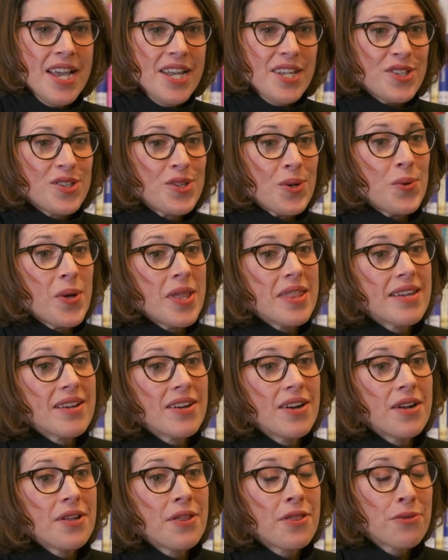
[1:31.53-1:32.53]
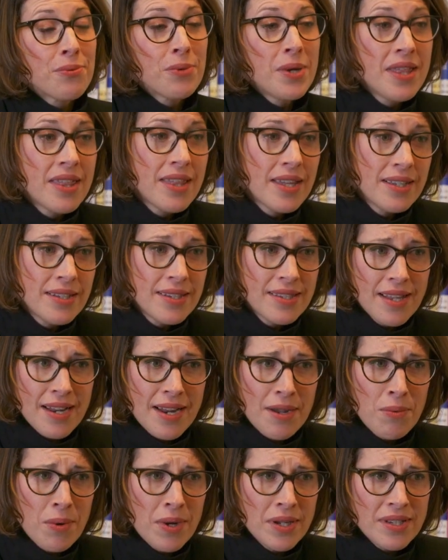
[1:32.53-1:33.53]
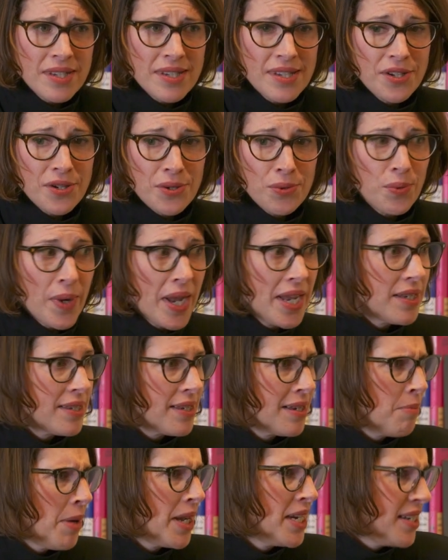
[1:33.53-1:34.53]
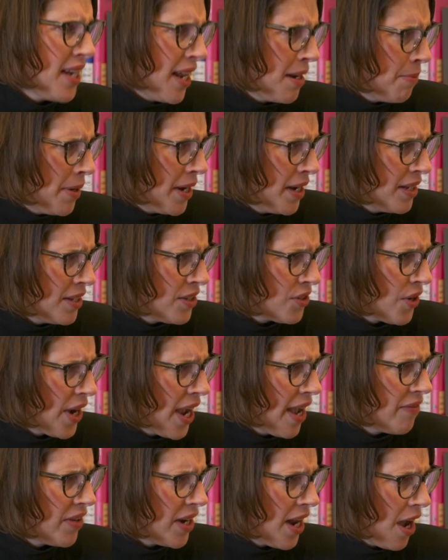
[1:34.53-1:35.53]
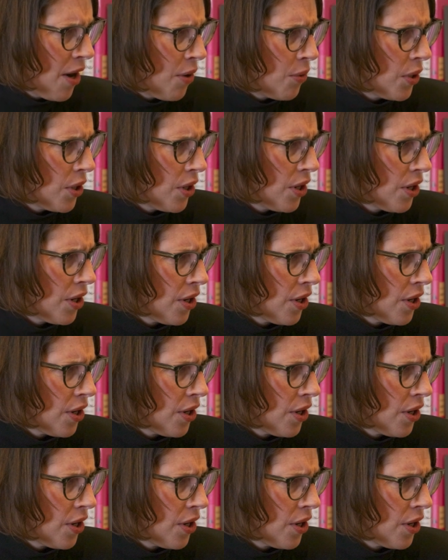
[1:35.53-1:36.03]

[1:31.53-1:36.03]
So there are three things that I want to raise in my 10 minutes or I have an hour.